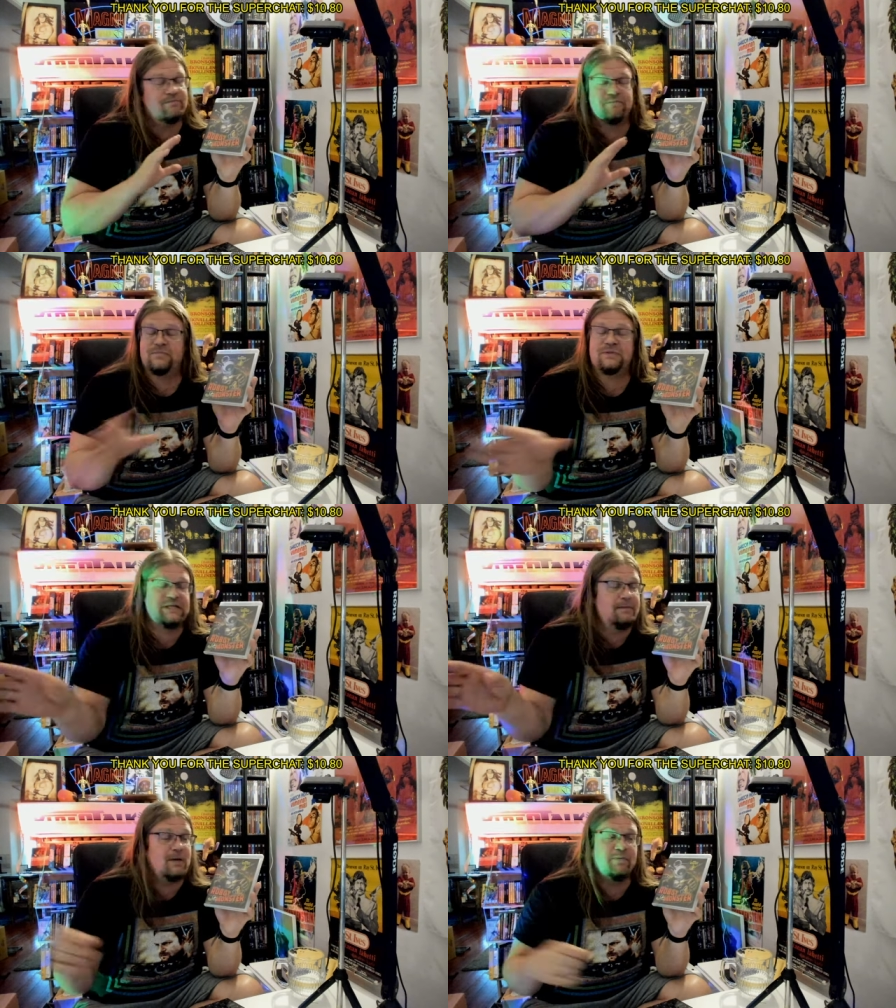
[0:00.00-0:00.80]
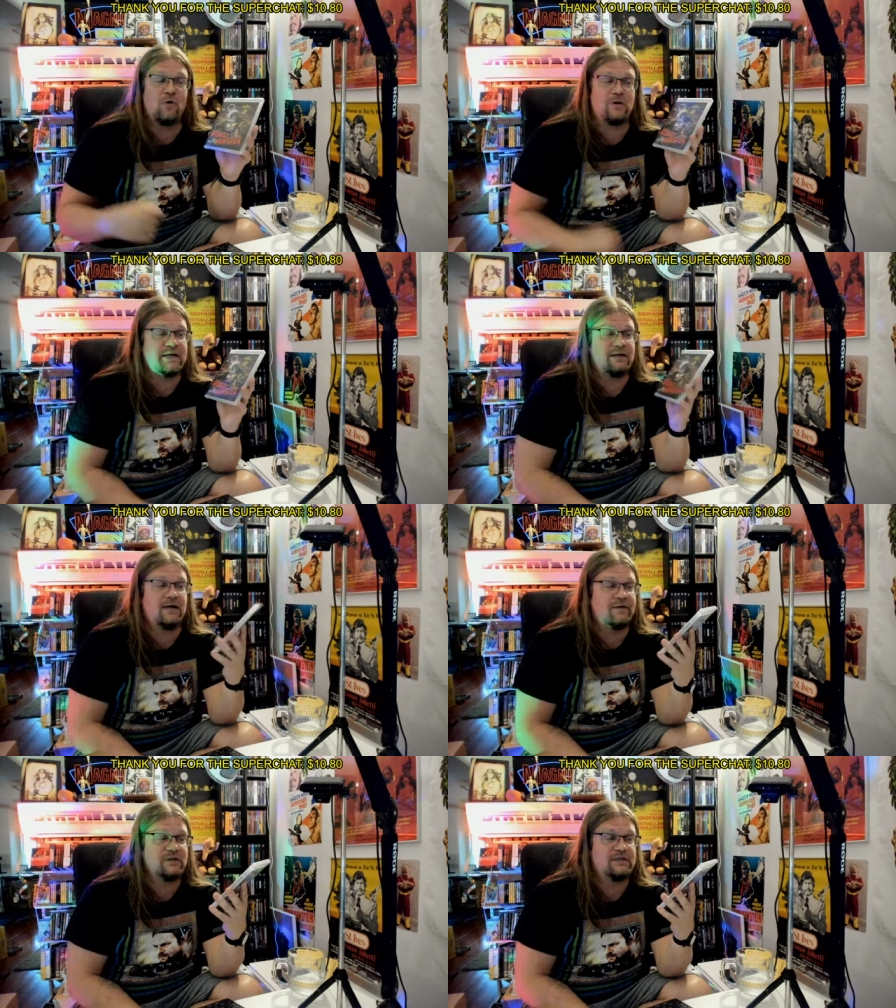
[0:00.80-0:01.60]
Simply more than
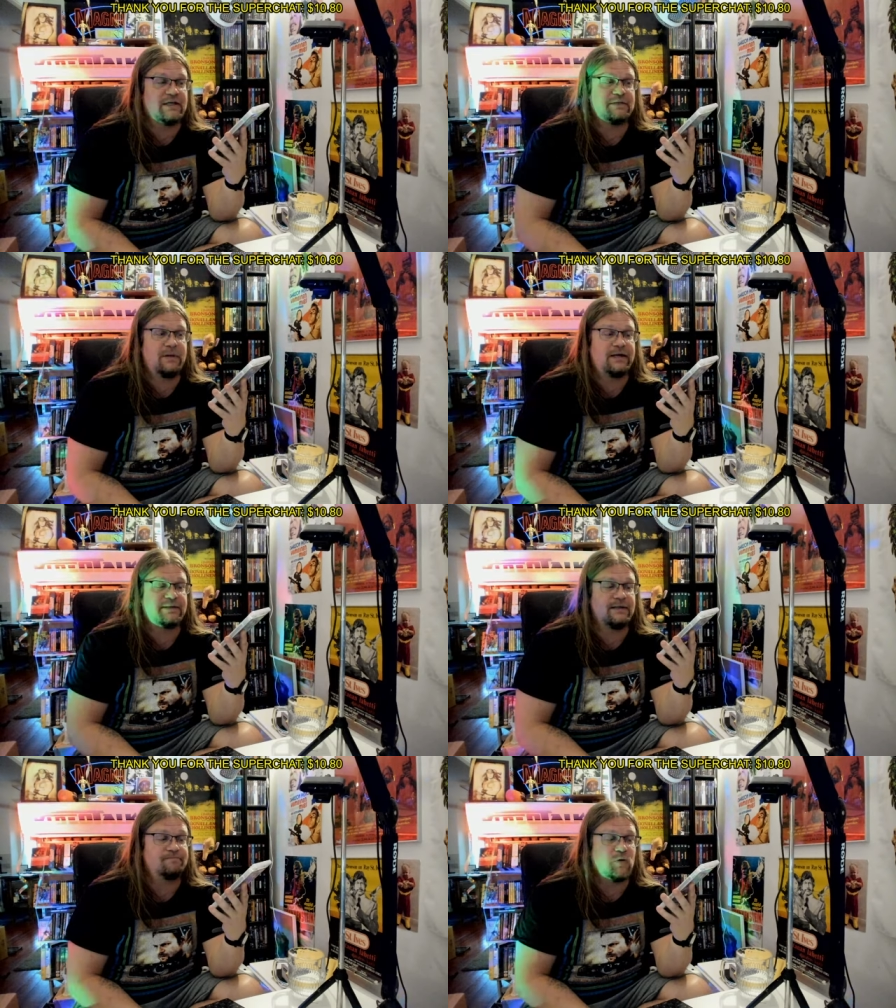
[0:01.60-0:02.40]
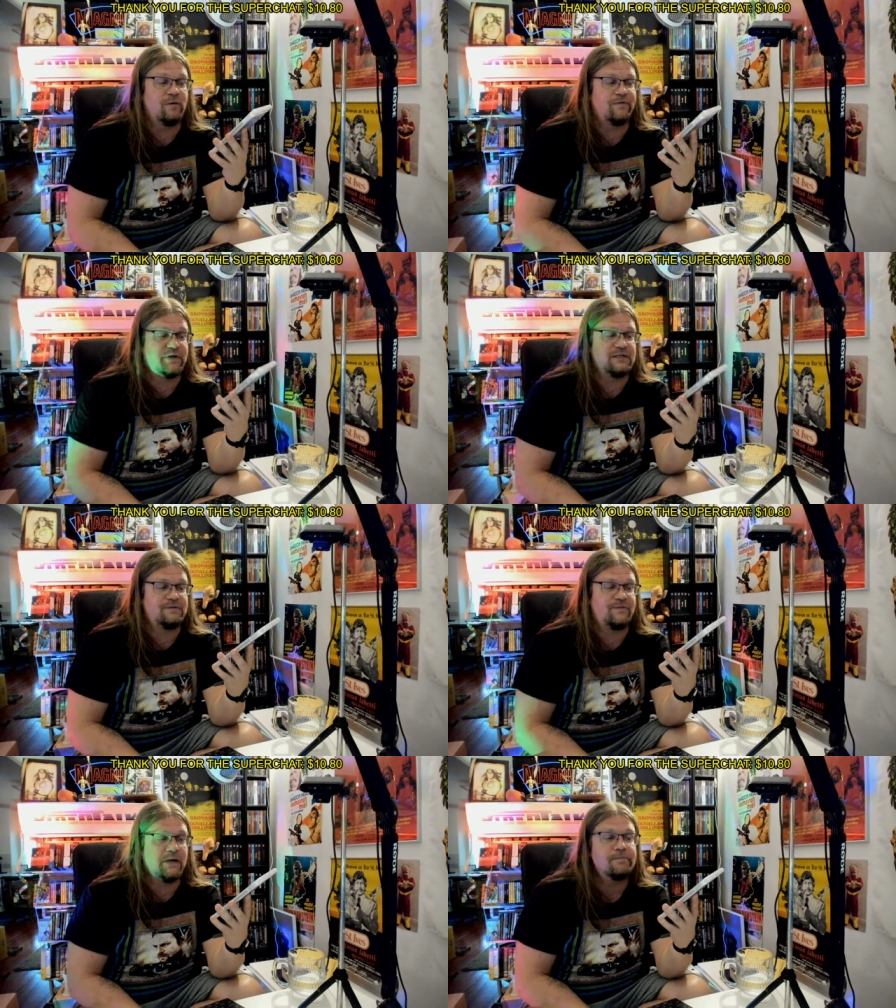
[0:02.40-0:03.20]
I was expecting of this
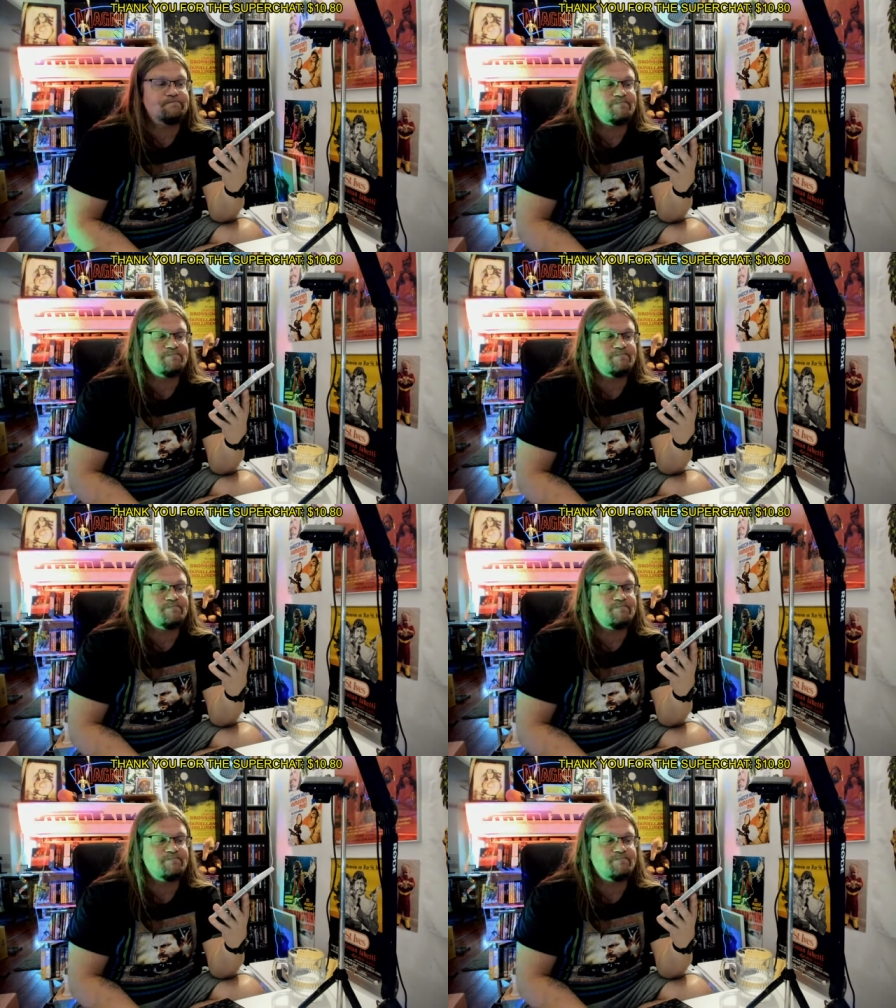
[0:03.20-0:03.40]
film.